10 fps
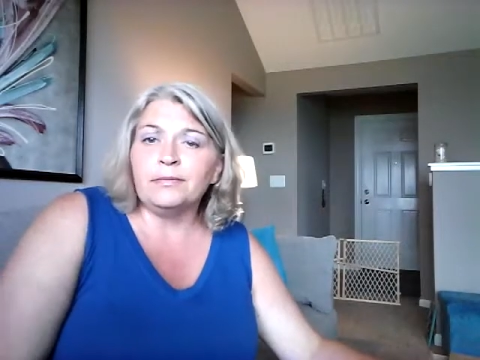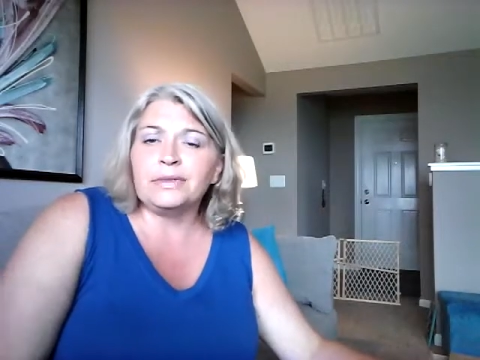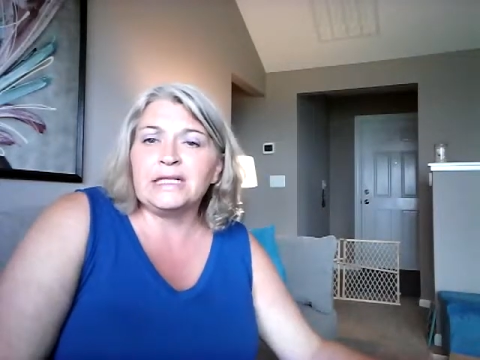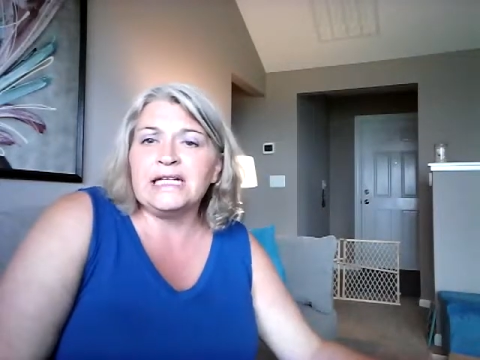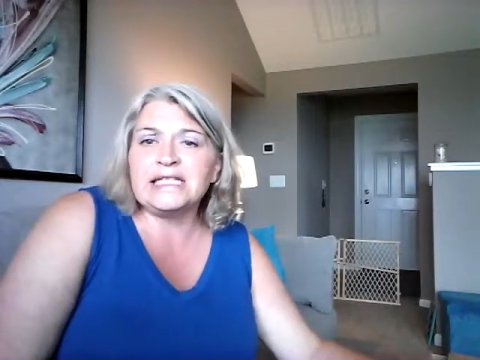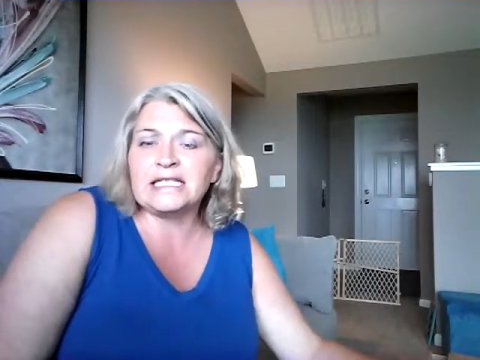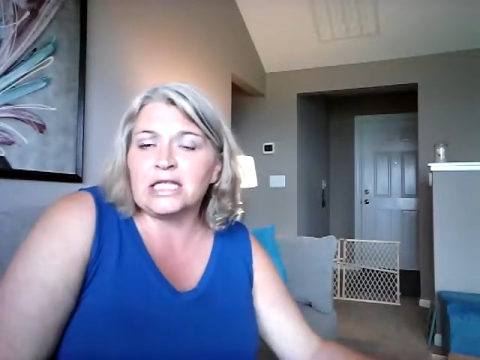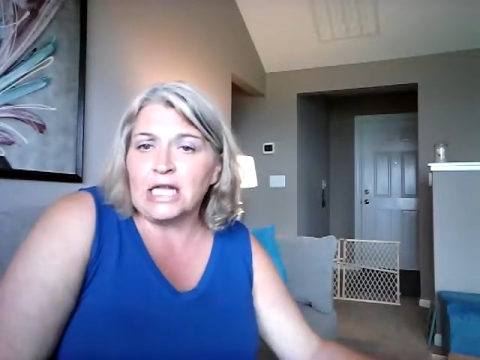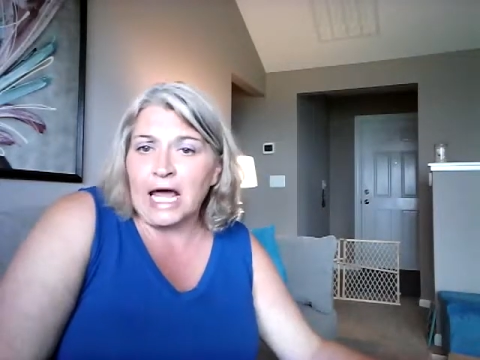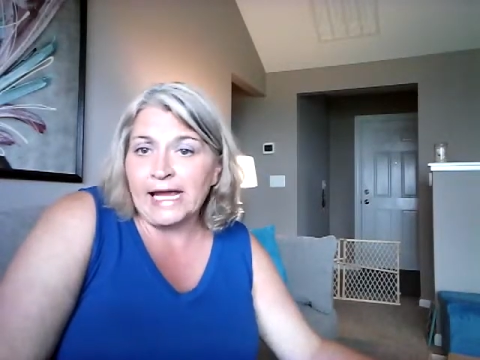please
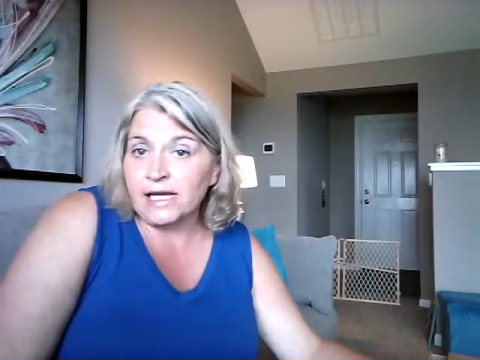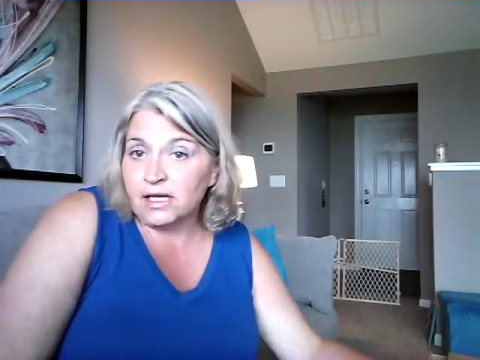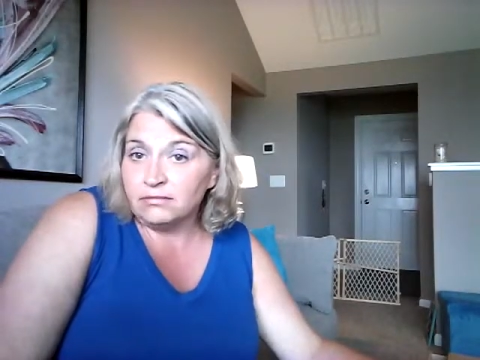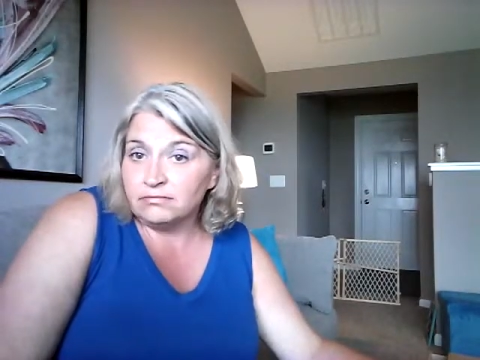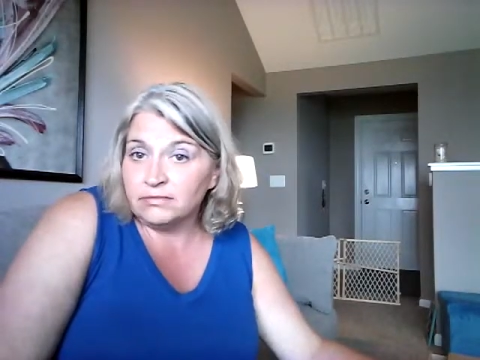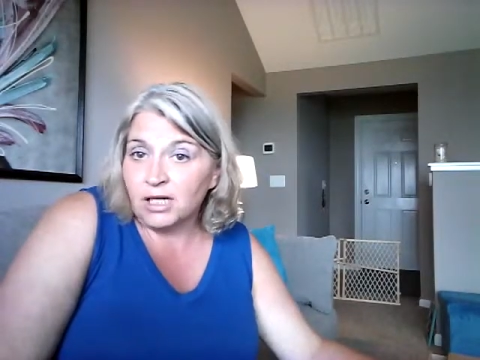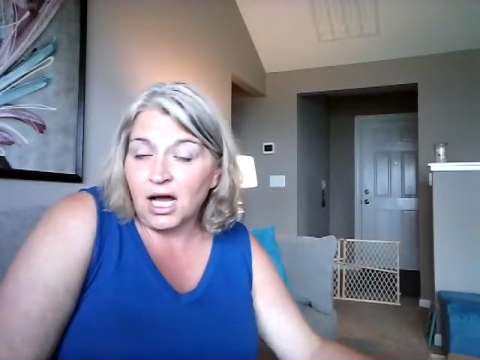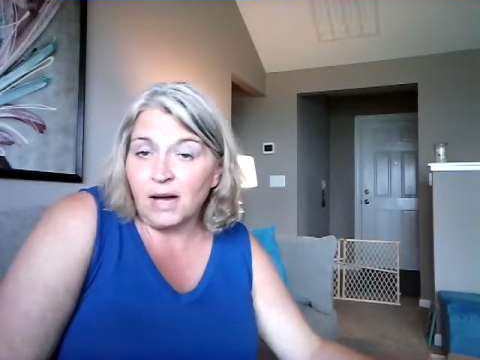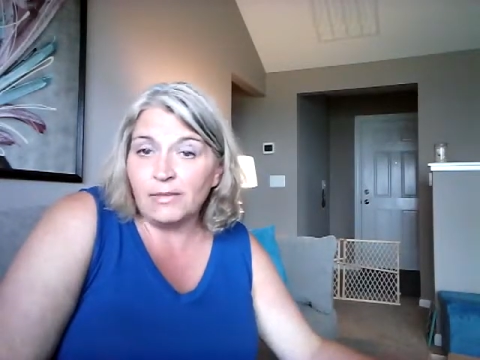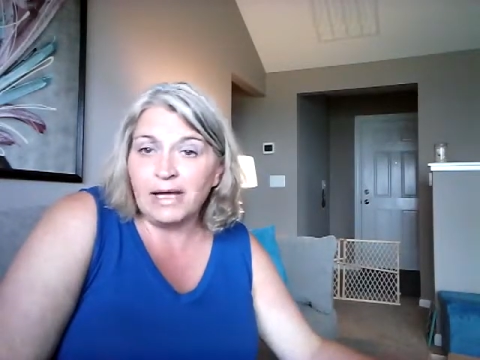like,
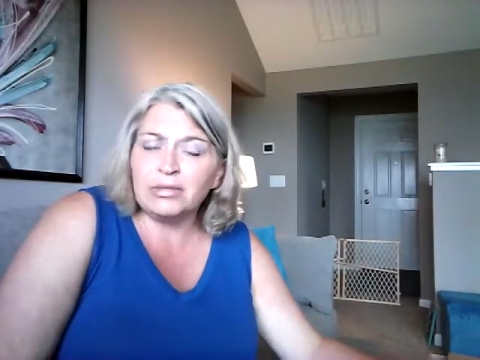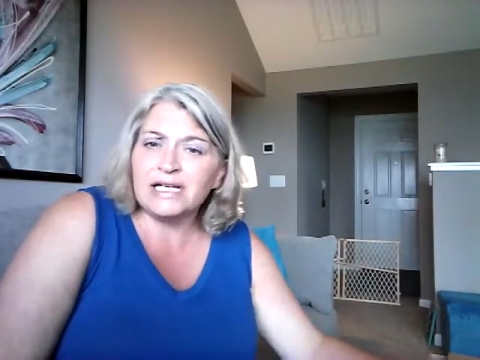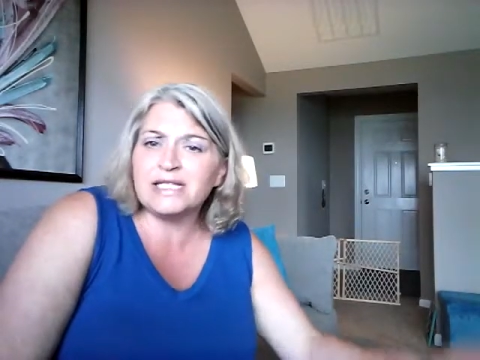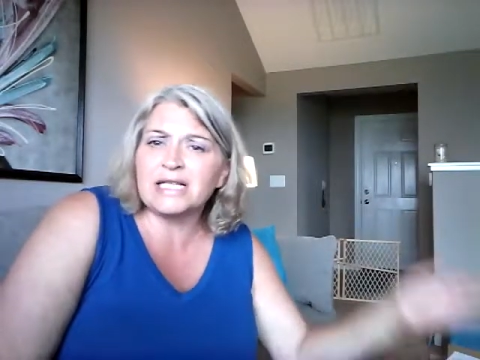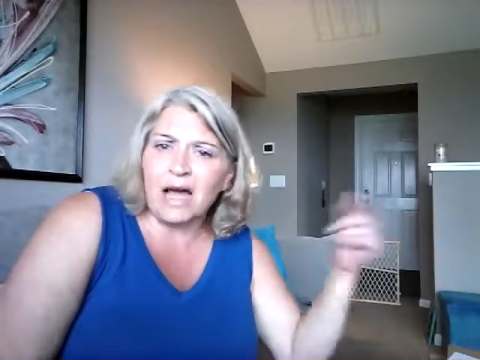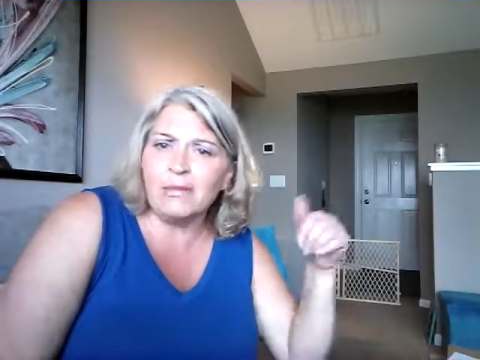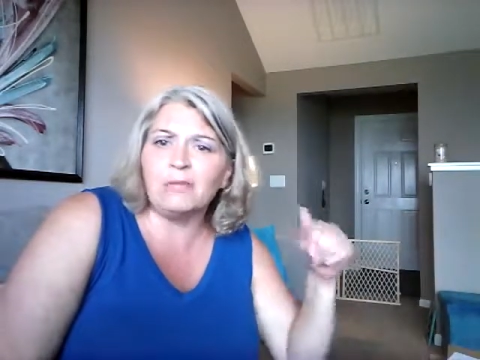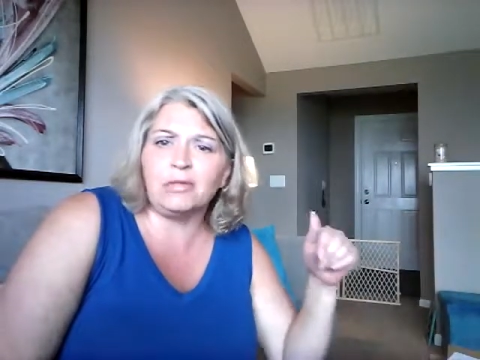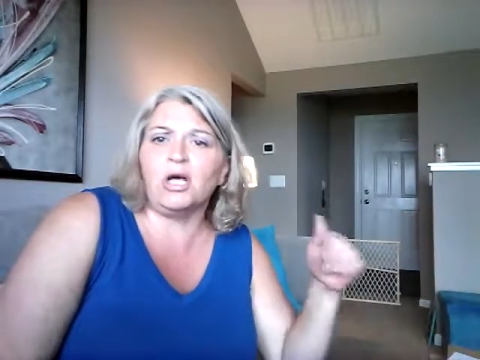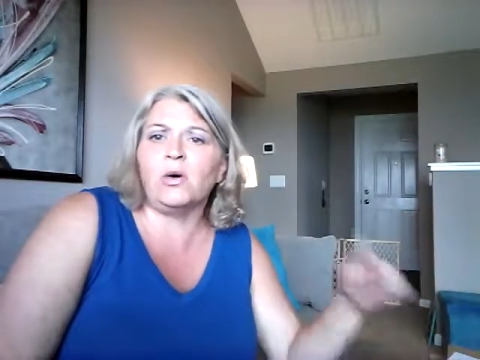and please
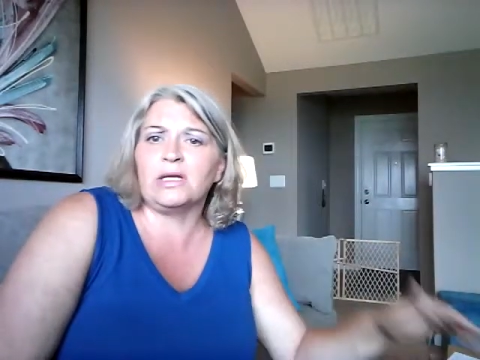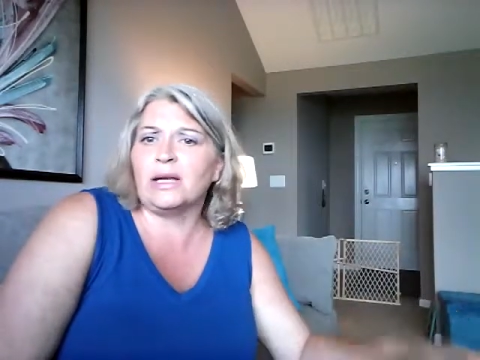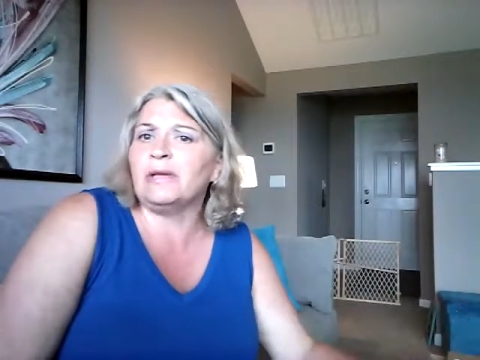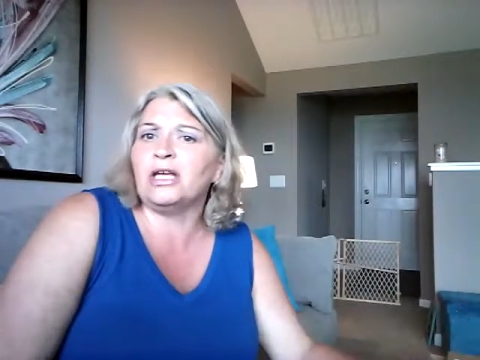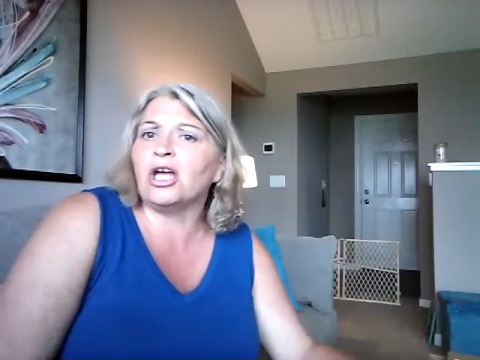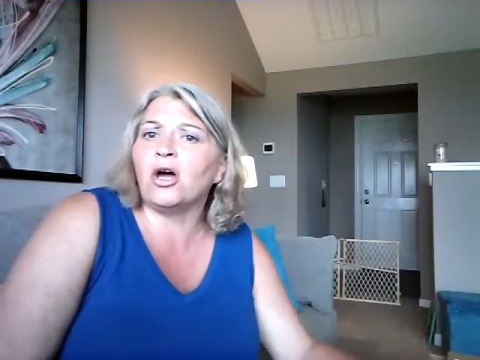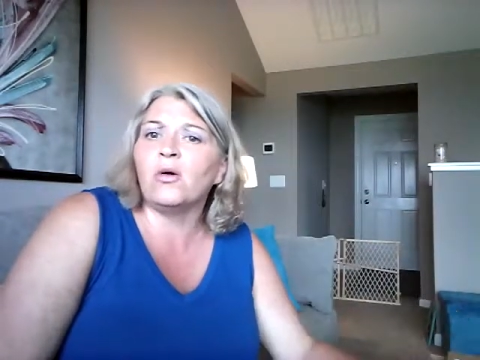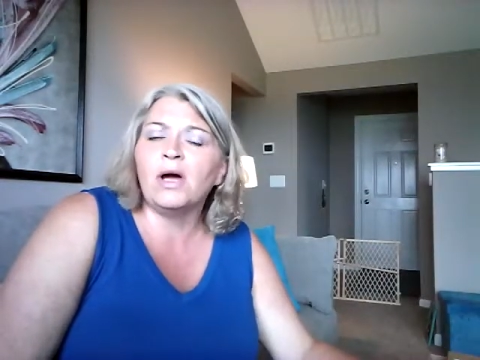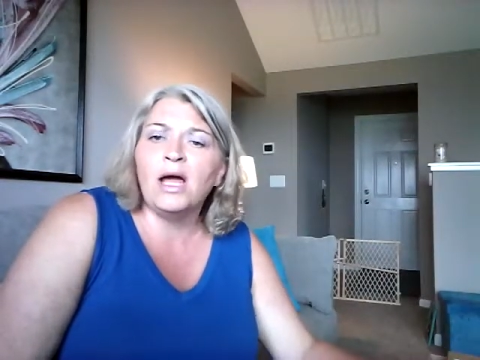comment below and let me know.